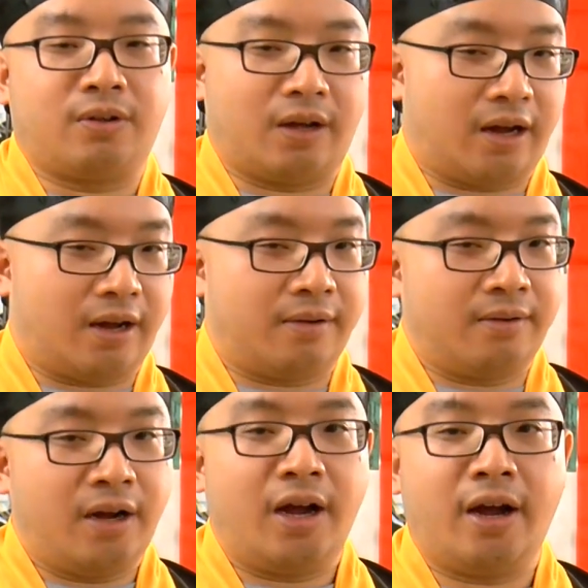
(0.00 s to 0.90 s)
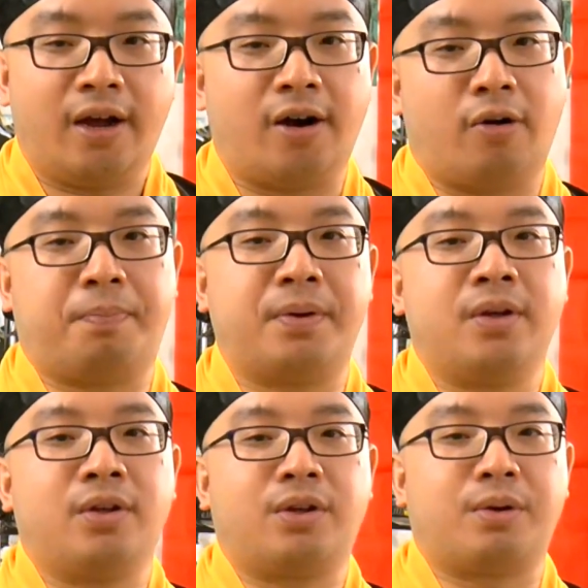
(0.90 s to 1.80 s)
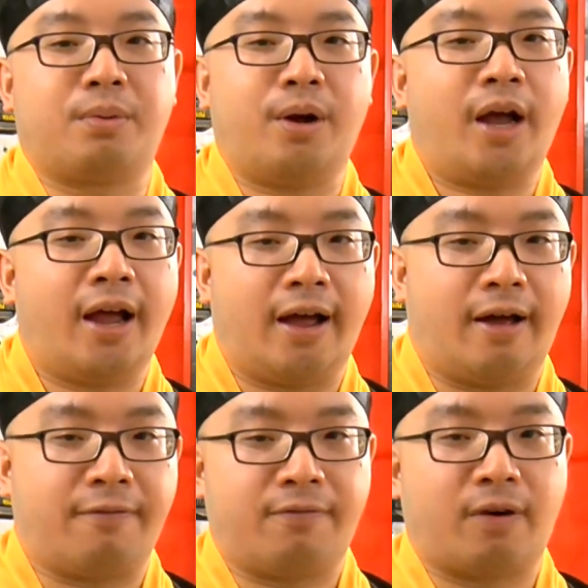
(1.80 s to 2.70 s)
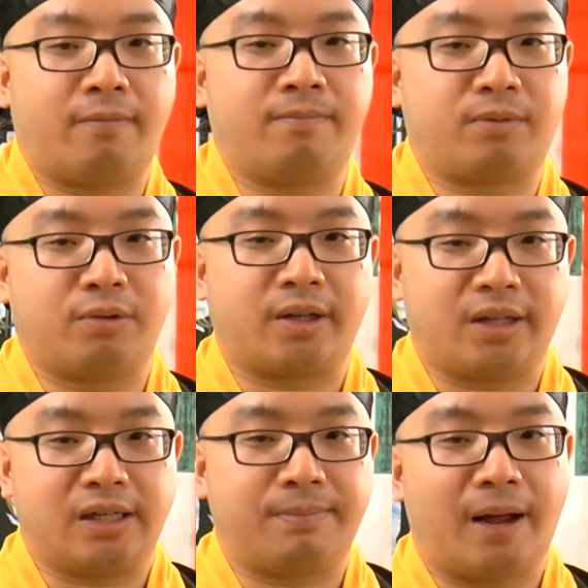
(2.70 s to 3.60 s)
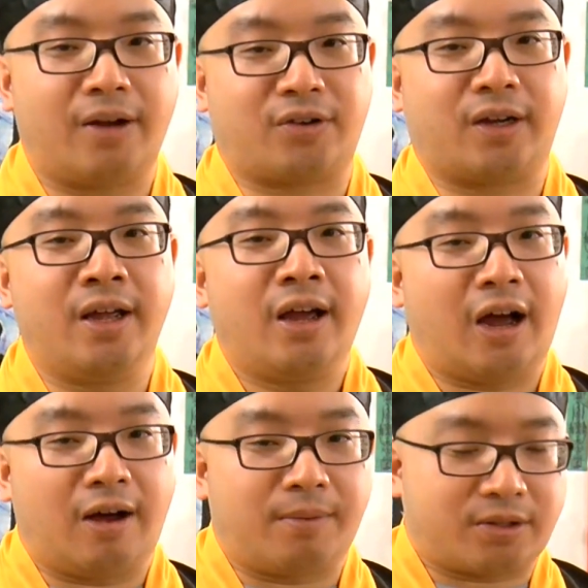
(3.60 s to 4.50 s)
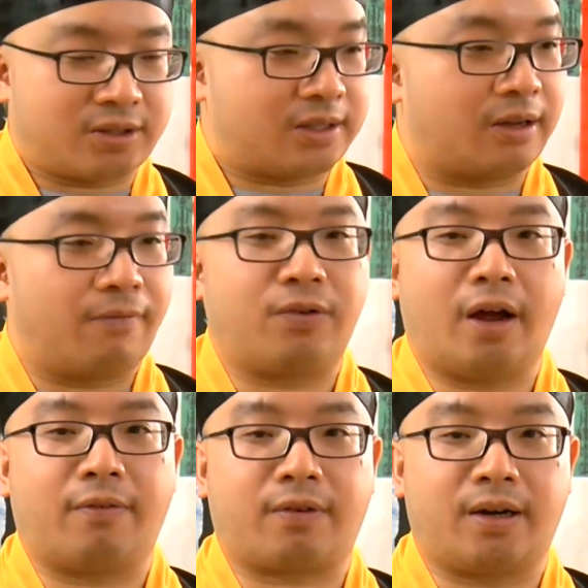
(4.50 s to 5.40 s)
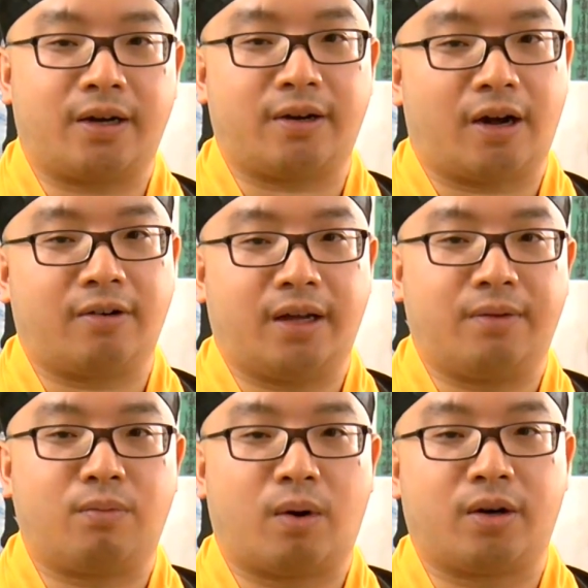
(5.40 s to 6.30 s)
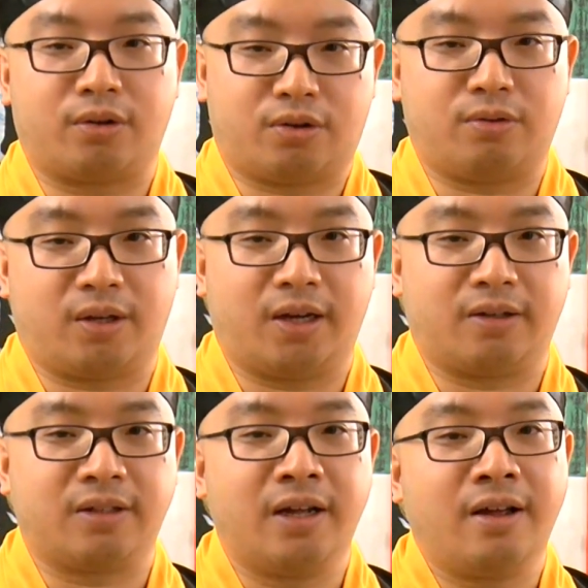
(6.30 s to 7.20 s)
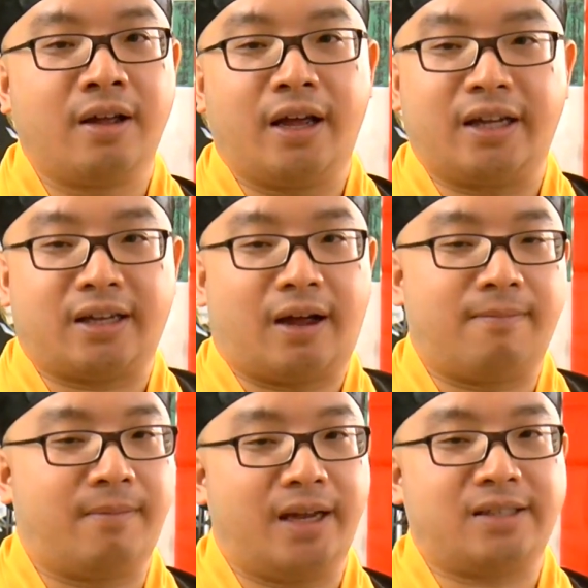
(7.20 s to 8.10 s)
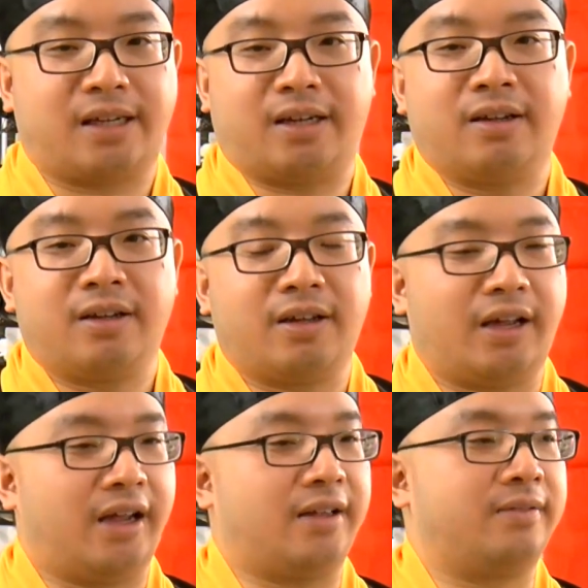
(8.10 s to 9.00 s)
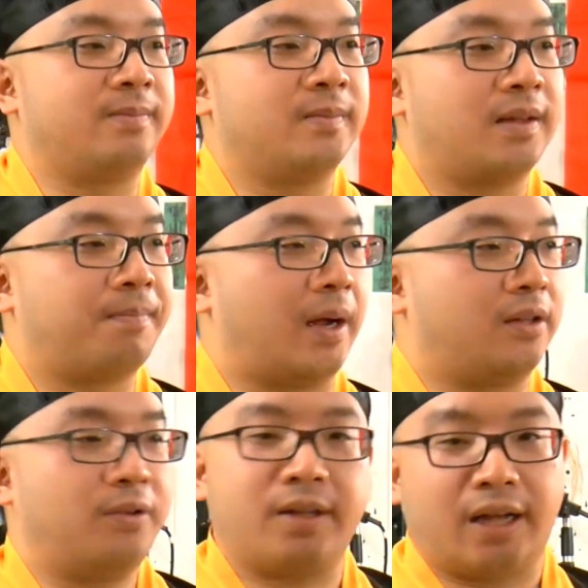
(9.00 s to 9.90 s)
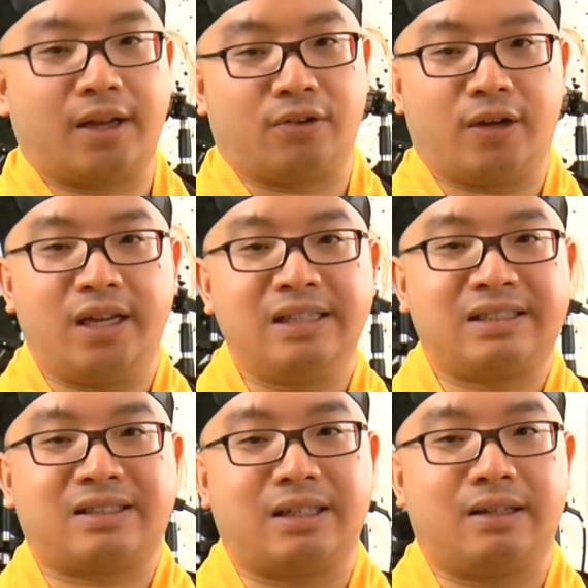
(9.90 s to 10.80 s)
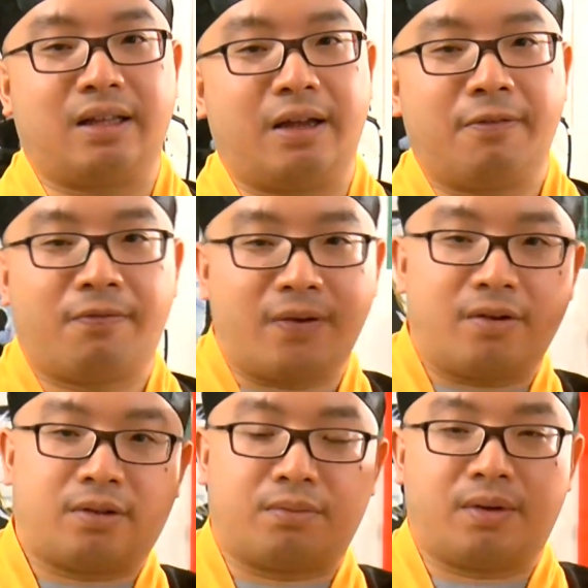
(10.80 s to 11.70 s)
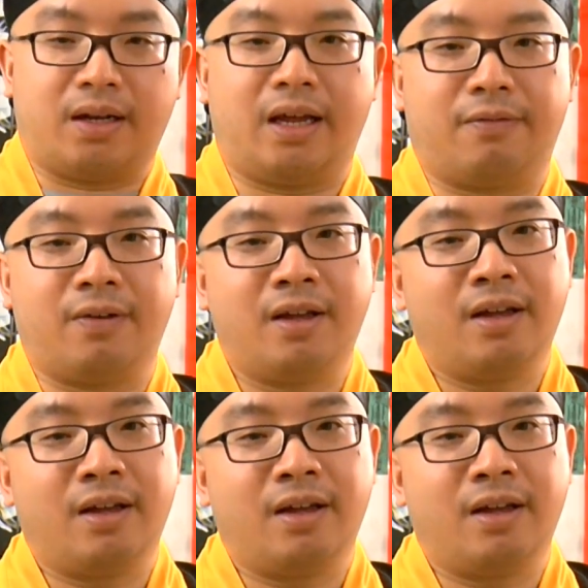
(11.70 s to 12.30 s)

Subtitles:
help you will have from doing these magic, how much stuff you have cleared out in 1 or 2 years. It's amazing. And by doing that, you instantly feel the relief.